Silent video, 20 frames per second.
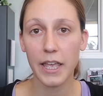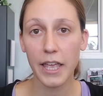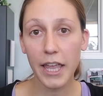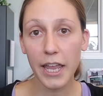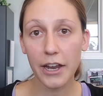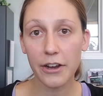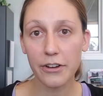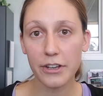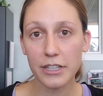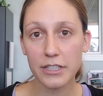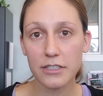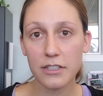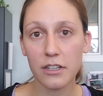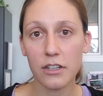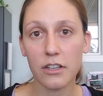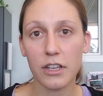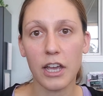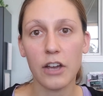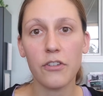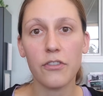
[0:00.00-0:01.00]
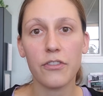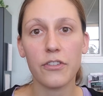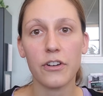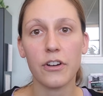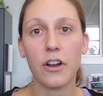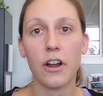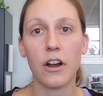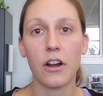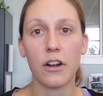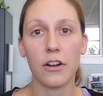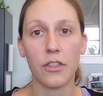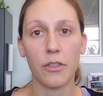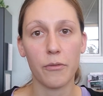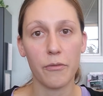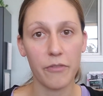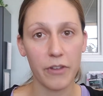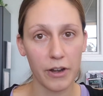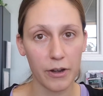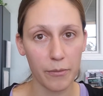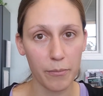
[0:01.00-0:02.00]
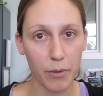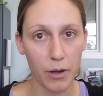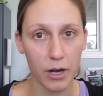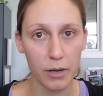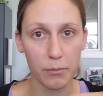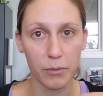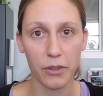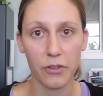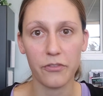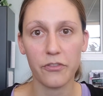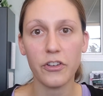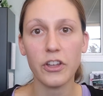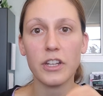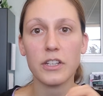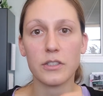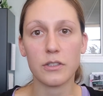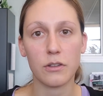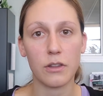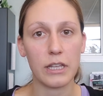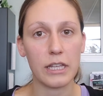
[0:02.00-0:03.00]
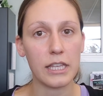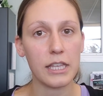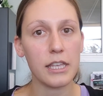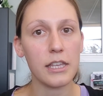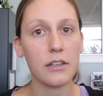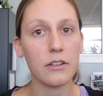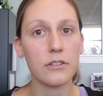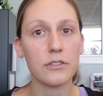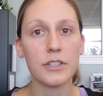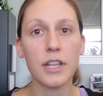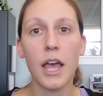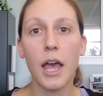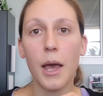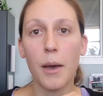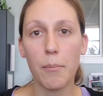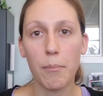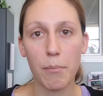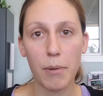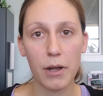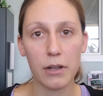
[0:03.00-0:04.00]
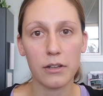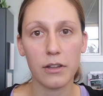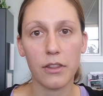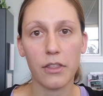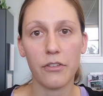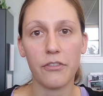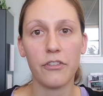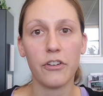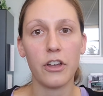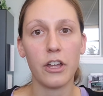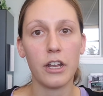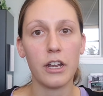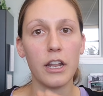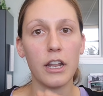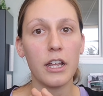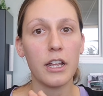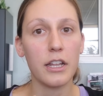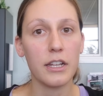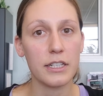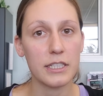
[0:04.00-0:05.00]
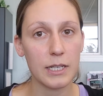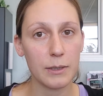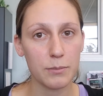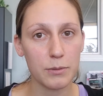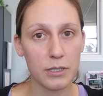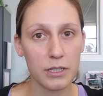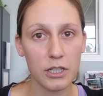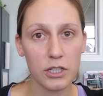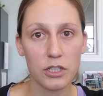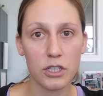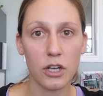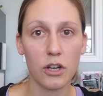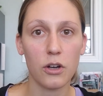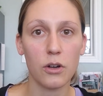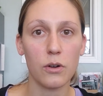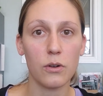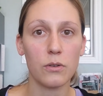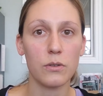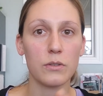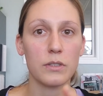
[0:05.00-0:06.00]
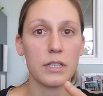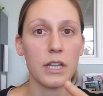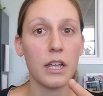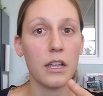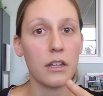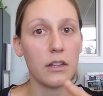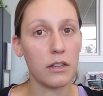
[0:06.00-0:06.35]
Areas to look out for are the very bottom of the foot, so the heels, ball of the foot, tips of the toes.